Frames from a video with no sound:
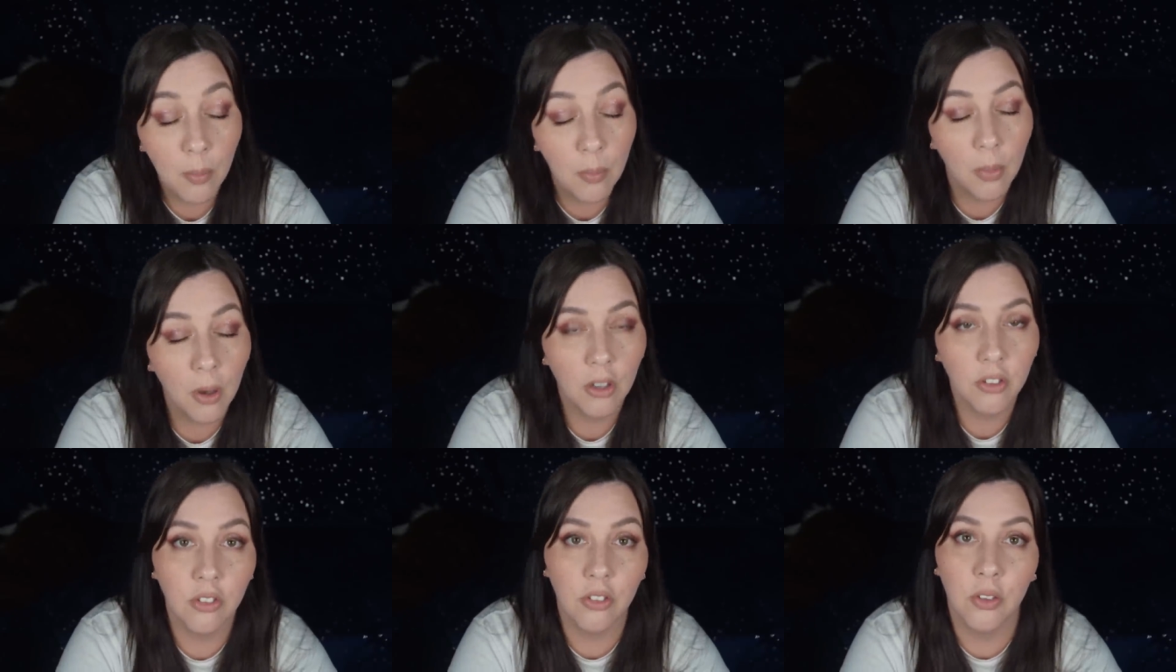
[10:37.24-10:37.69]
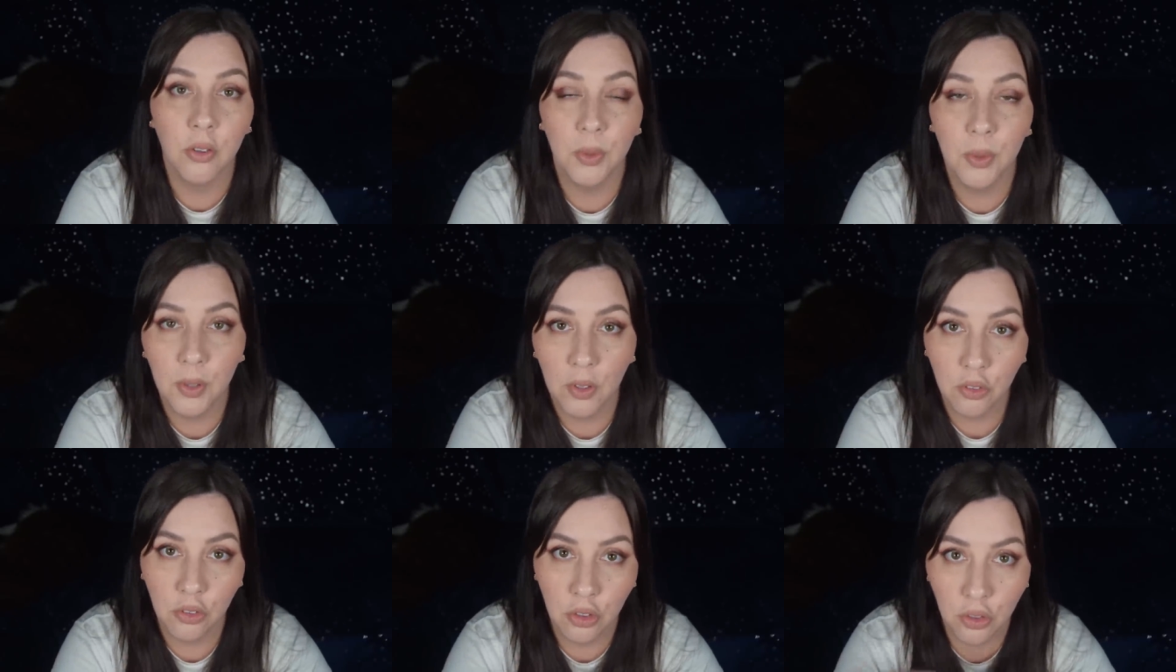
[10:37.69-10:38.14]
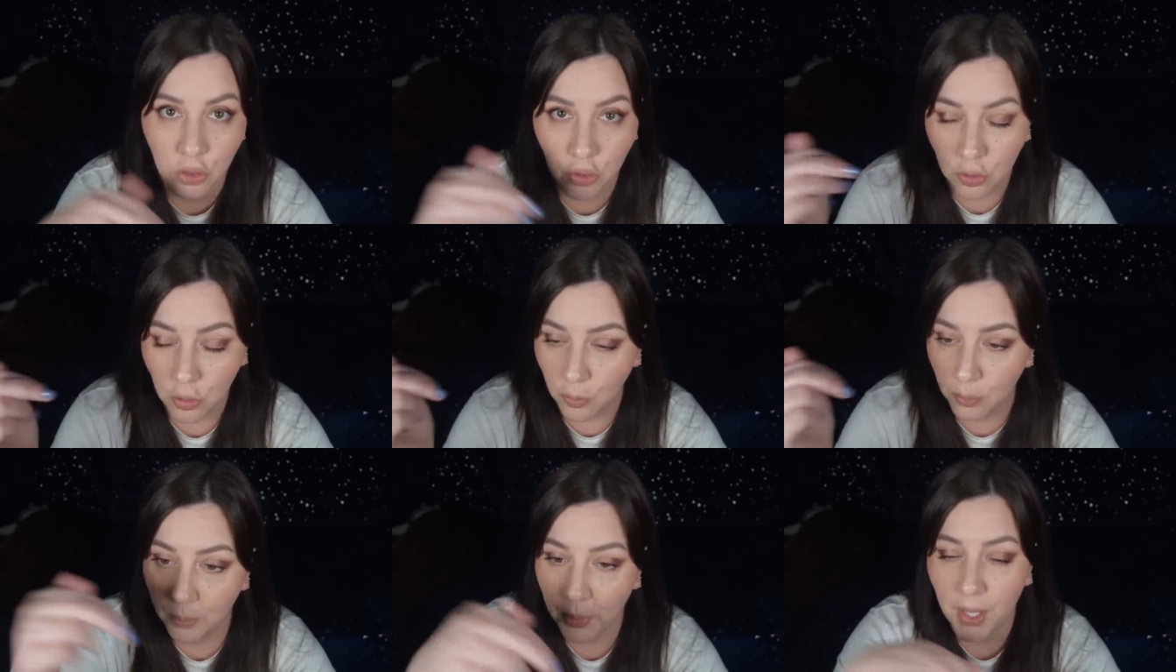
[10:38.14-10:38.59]
marches her little
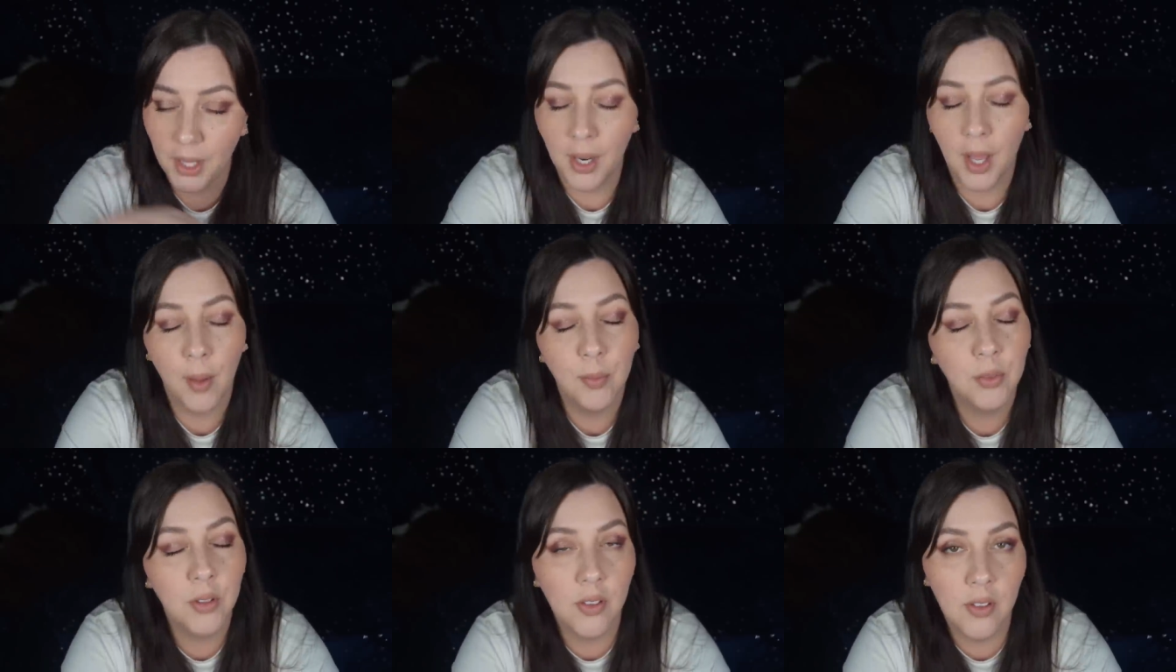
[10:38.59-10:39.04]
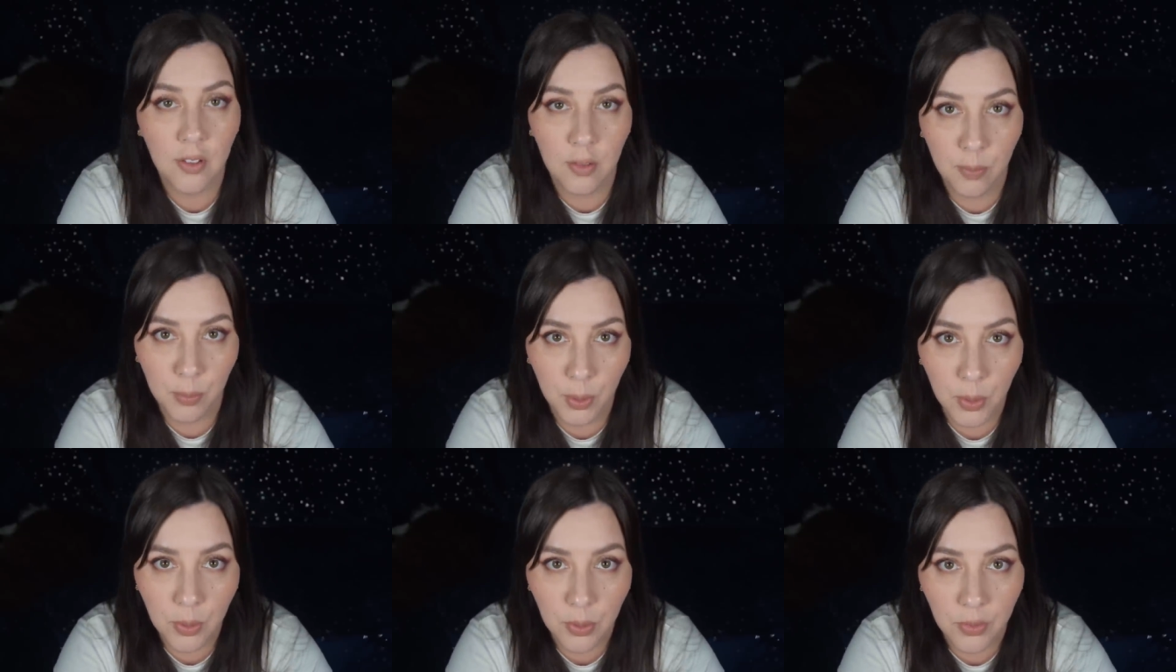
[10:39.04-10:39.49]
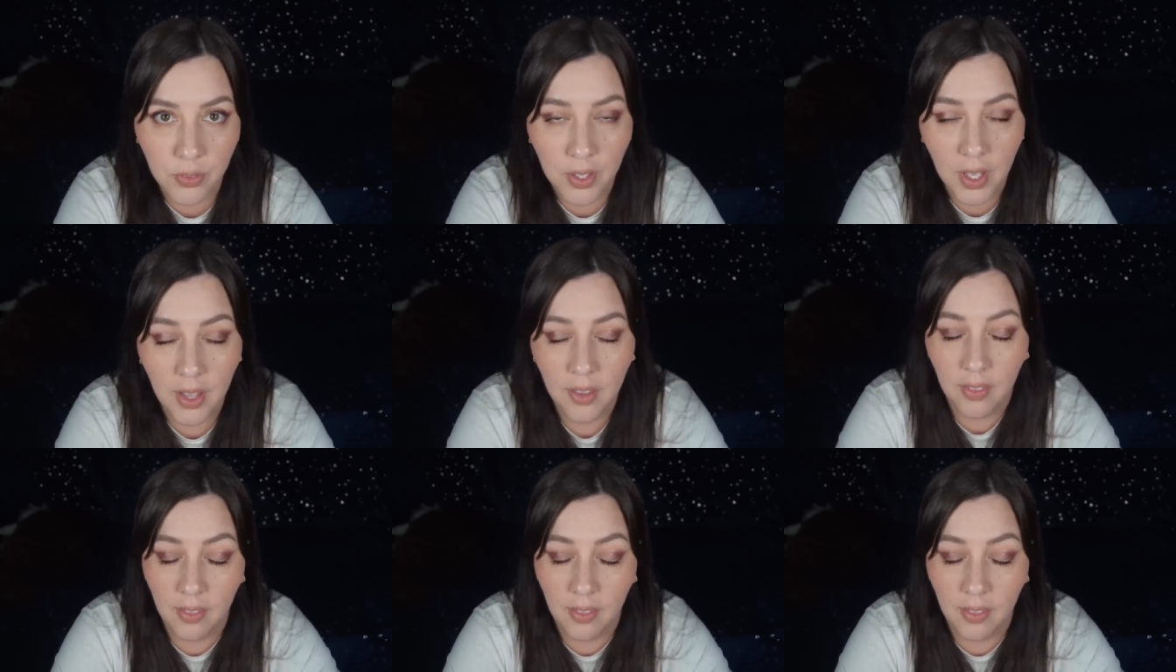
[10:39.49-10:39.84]
two-year-old butt up to these bulls.